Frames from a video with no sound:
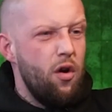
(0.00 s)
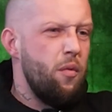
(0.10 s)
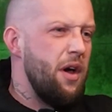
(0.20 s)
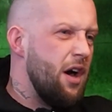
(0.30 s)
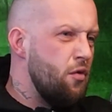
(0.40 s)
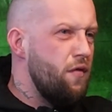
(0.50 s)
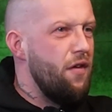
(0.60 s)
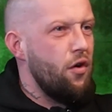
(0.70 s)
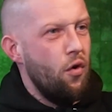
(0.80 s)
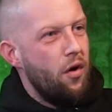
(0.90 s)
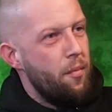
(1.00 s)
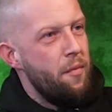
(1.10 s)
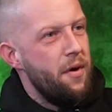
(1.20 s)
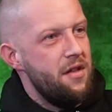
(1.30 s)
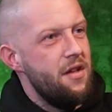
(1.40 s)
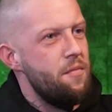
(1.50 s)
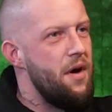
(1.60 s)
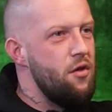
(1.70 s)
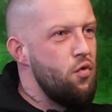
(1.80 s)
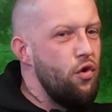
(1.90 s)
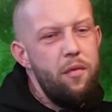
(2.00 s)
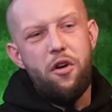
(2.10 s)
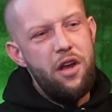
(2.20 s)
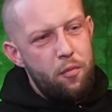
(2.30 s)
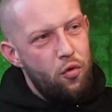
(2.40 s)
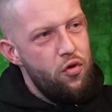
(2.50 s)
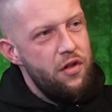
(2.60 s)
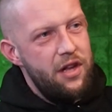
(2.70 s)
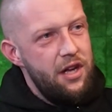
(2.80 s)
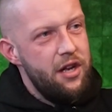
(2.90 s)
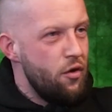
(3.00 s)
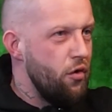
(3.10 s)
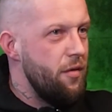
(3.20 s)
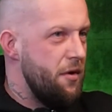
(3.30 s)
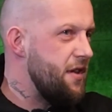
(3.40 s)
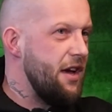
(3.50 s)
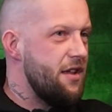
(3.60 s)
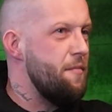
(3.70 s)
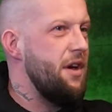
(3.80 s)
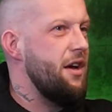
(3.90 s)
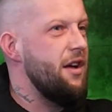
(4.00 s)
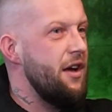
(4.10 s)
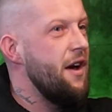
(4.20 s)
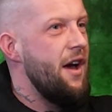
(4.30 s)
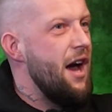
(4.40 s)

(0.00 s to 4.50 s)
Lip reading: oh well, I know fuck all about business, man, so all the money I'm losing here and all the mistakes I'm making, like,